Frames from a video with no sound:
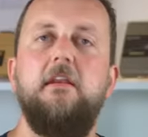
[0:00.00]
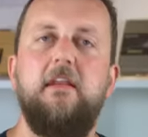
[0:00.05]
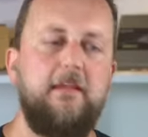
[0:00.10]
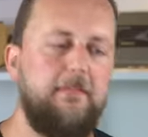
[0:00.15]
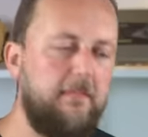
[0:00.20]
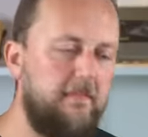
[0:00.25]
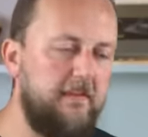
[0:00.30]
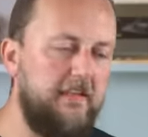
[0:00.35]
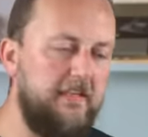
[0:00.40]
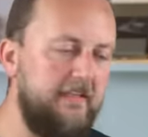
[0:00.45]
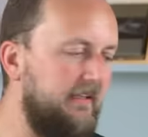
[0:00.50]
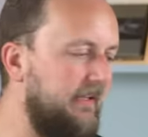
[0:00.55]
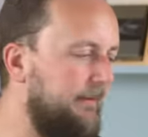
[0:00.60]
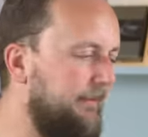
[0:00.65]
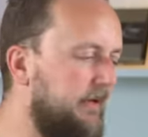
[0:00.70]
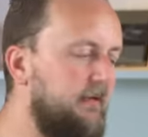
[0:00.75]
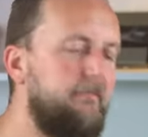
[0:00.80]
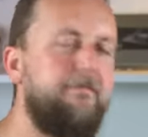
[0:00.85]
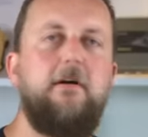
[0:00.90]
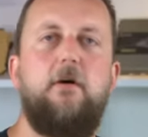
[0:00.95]
Now that the inlet
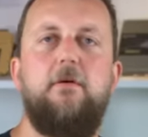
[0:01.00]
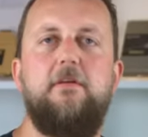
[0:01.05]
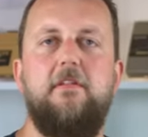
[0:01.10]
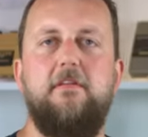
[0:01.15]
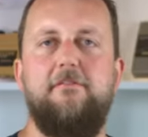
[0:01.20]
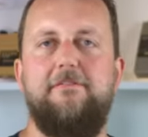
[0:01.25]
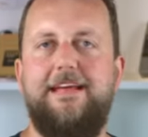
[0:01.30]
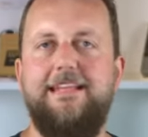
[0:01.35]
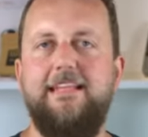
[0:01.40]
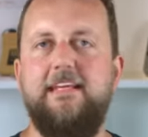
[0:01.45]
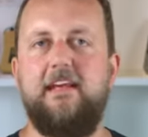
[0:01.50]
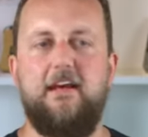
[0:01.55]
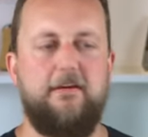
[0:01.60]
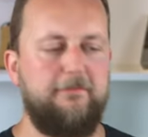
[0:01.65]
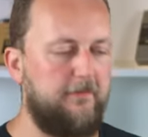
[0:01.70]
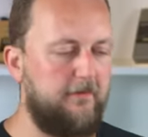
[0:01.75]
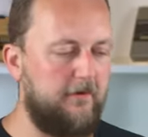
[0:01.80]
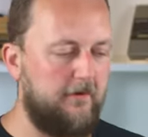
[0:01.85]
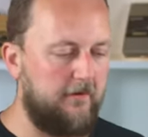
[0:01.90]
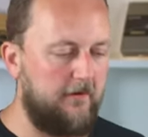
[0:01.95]
manifold and the valley
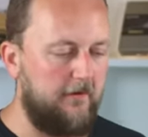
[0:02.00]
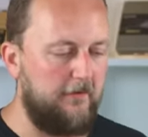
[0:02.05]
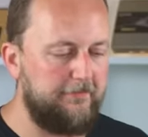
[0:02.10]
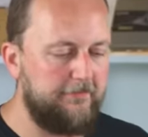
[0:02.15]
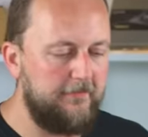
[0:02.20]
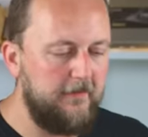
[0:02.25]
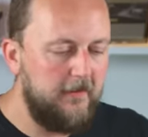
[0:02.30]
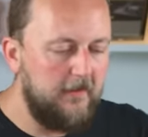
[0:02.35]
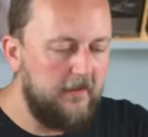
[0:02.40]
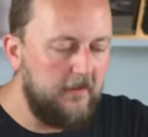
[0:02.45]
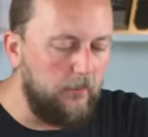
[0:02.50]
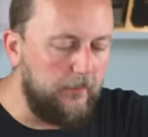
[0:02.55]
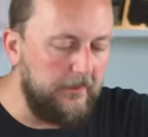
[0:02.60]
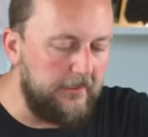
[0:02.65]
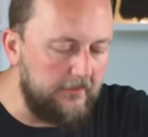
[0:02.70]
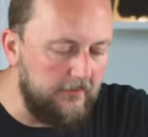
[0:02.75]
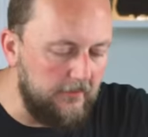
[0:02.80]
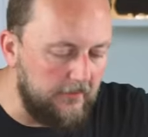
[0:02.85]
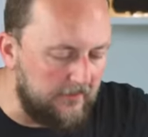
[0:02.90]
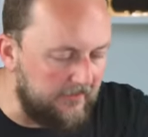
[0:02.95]
cover are off, we
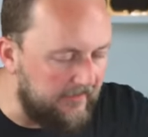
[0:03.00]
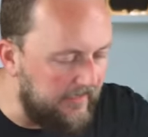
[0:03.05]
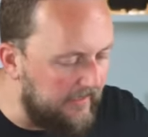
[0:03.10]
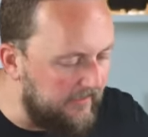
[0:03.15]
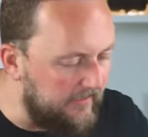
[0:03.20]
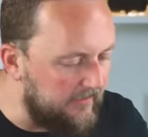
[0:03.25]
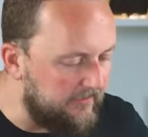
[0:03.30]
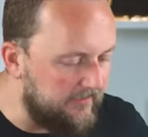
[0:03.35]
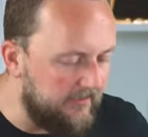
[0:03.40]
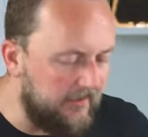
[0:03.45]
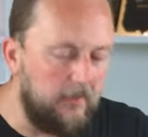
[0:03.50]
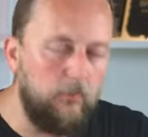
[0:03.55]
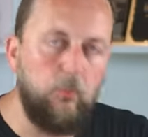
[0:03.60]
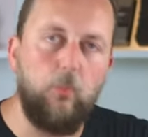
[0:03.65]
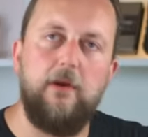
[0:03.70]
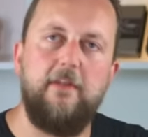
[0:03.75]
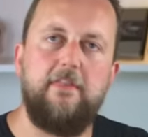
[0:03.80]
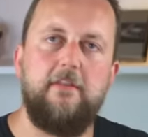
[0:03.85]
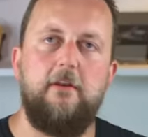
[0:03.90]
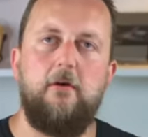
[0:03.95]
can look down inside
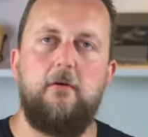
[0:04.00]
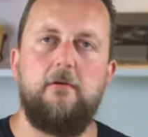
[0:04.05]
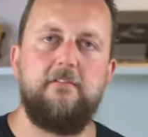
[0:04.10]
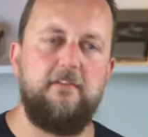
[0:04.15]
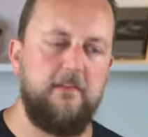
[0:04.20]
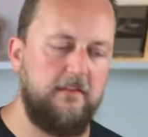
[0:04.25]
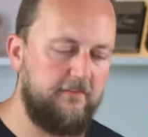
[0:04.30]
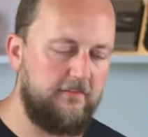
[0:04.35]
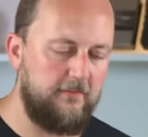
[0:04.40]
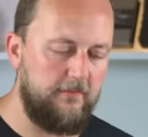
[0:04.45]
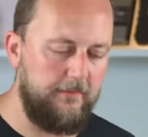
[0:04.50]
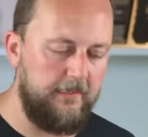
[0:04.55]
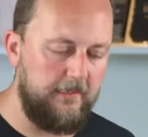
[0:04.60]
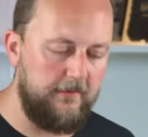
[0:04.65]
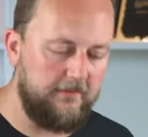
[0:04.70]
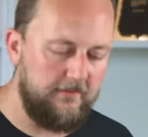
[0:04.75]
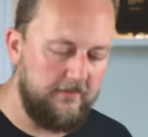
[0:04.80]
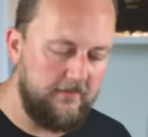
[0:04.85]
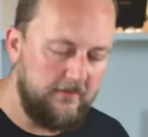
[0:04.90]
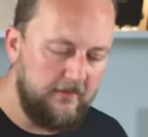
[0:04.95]
where the knock sensor
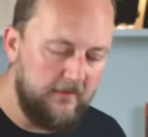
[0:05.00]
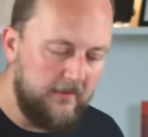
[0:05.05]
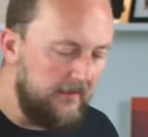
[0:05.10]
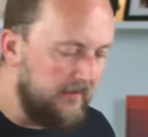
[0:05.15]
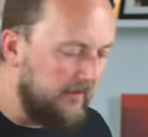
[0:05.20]
mounted.